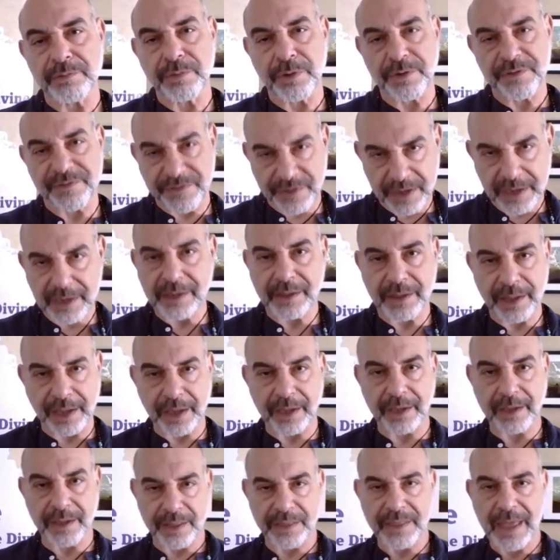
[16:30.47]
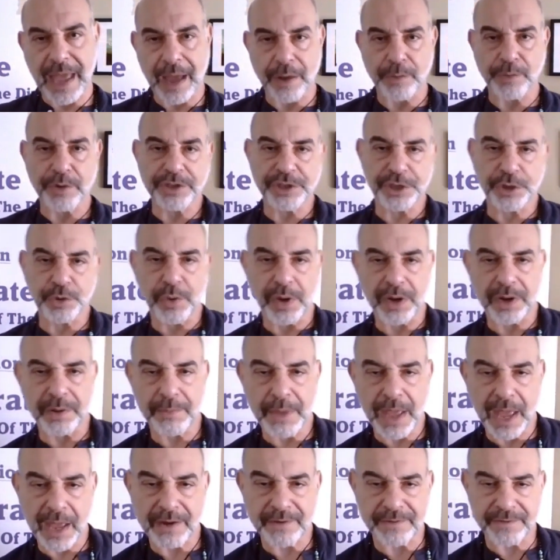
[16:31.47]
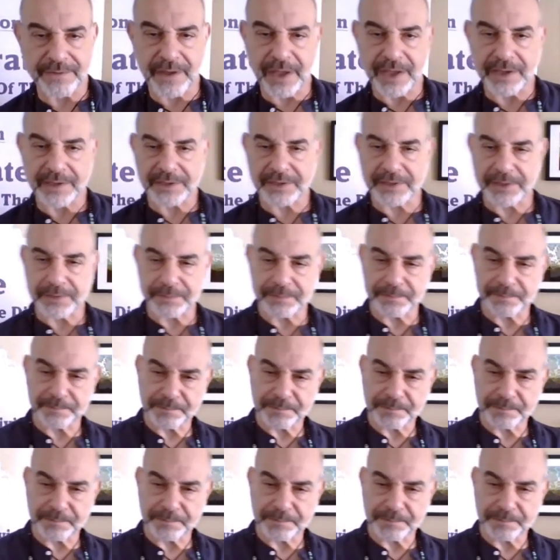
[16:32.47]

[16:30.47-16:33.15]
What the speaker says: revealing that which you want to manifest.